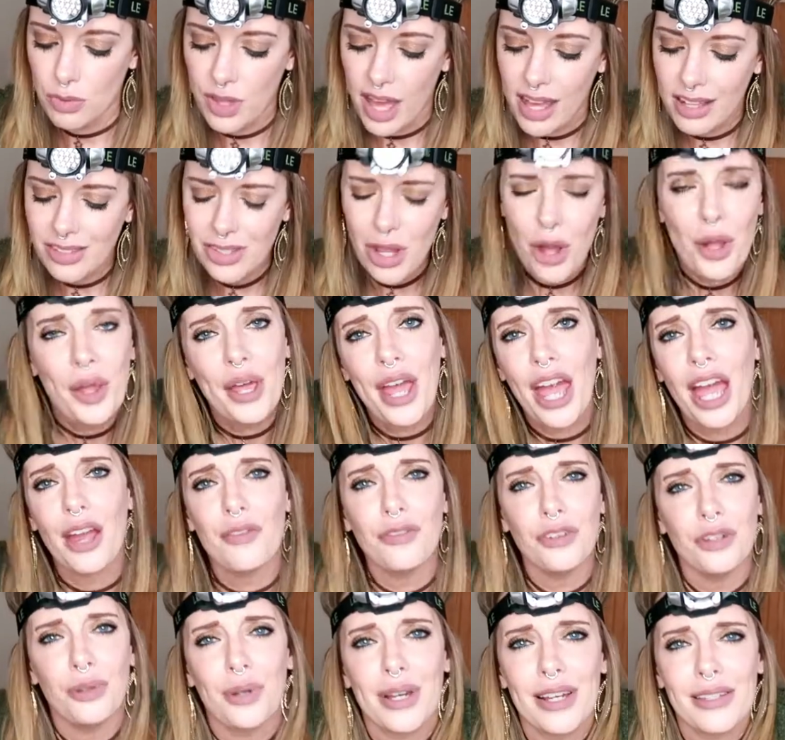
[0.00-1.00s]
that's all I
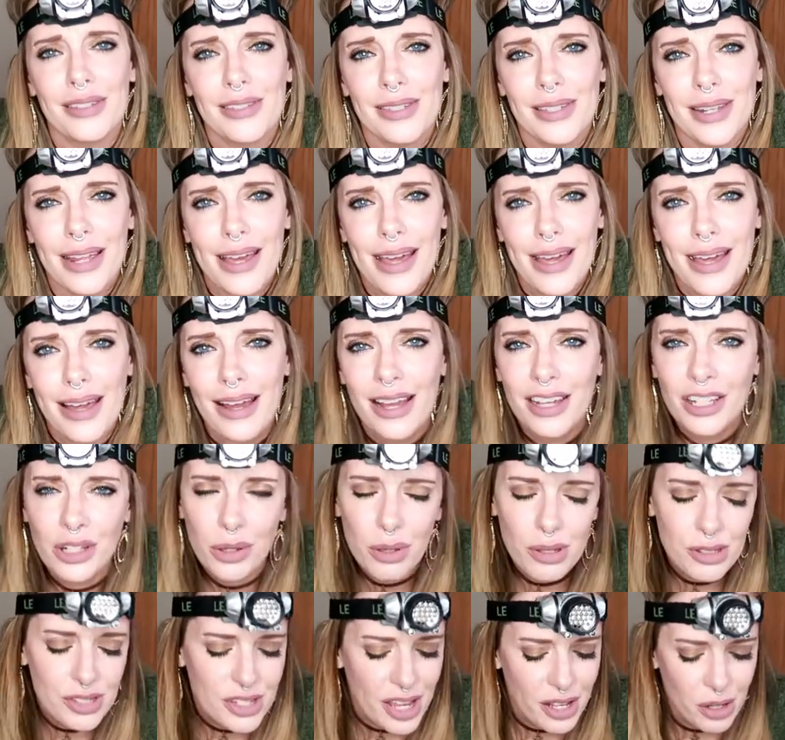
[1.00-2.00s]
have for you guys today. I
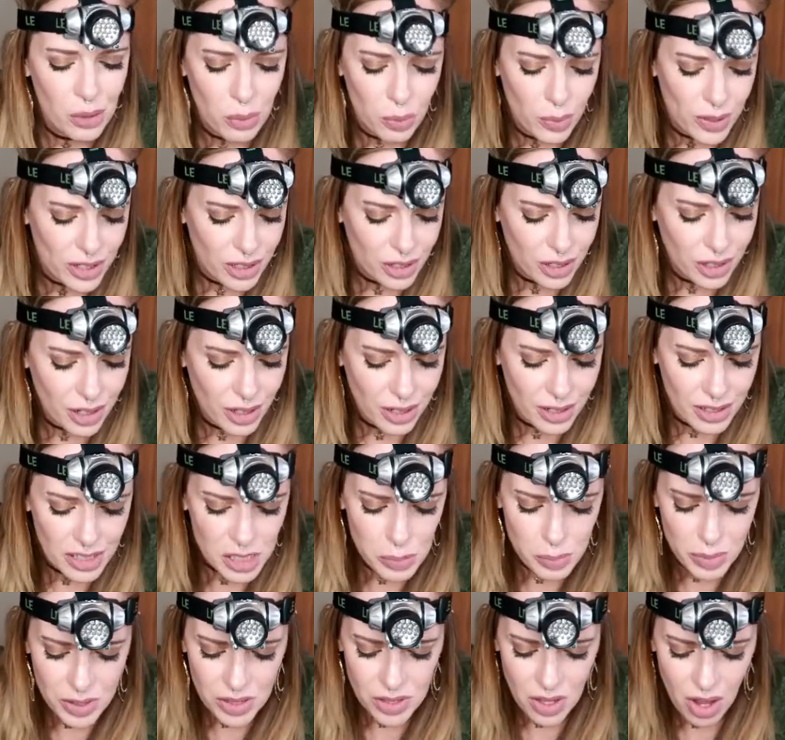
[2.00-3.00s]
know it's kind of weird,
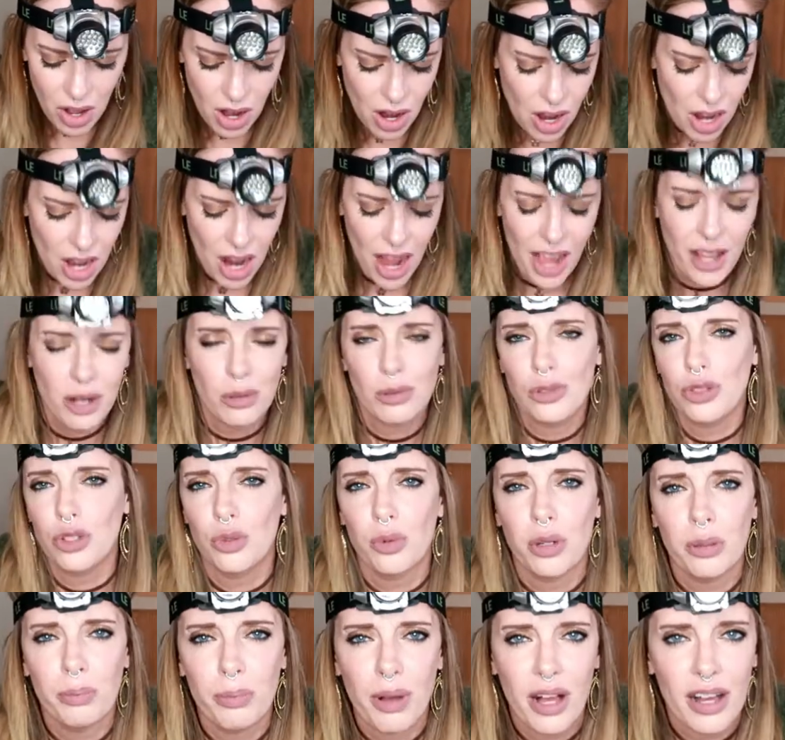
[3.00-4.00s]
it's bizarre. I don't do
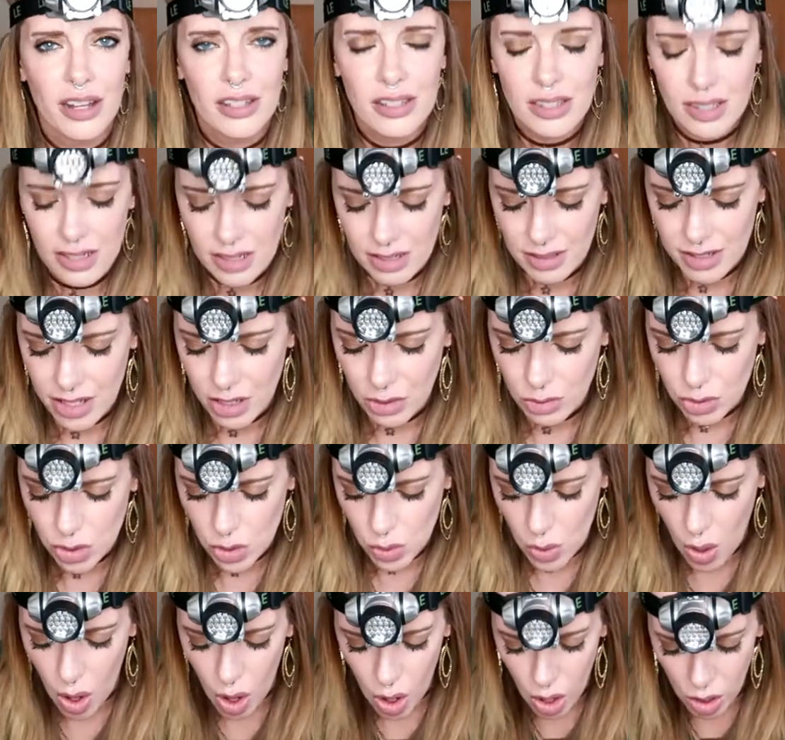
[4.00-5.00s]
unboxings, I don't
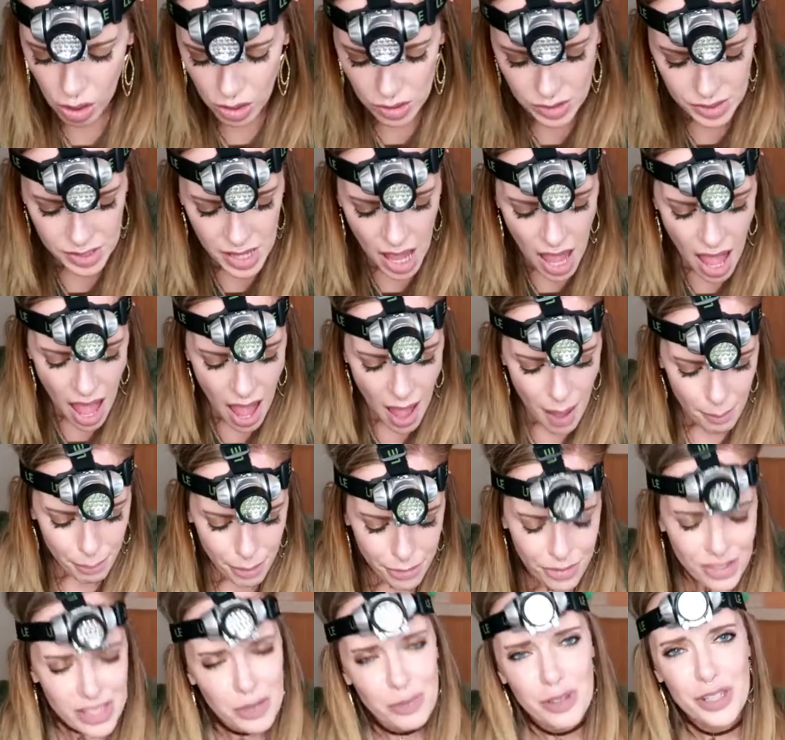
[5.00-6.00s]
do hauls,
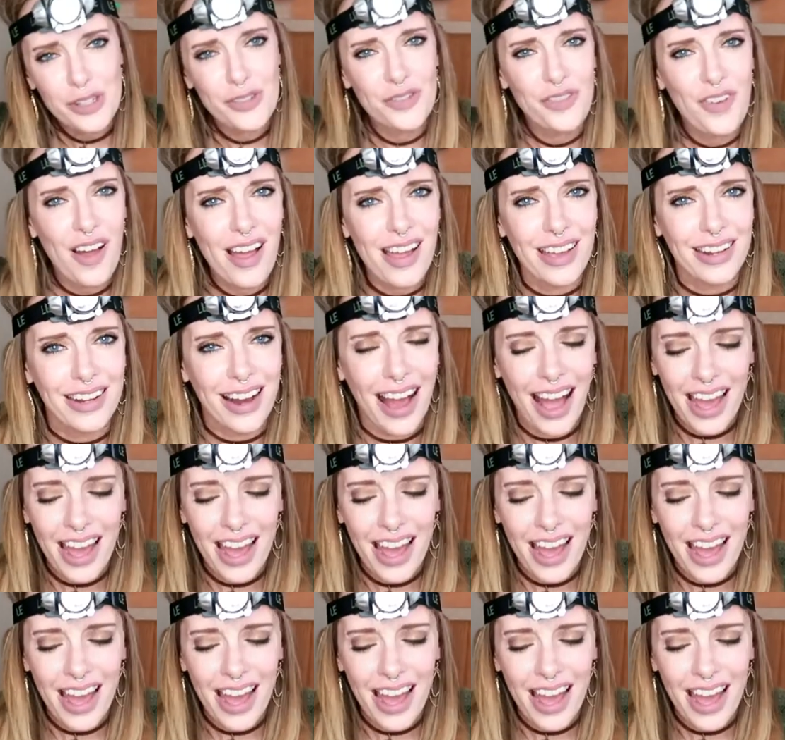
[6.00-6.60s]
but this was fun.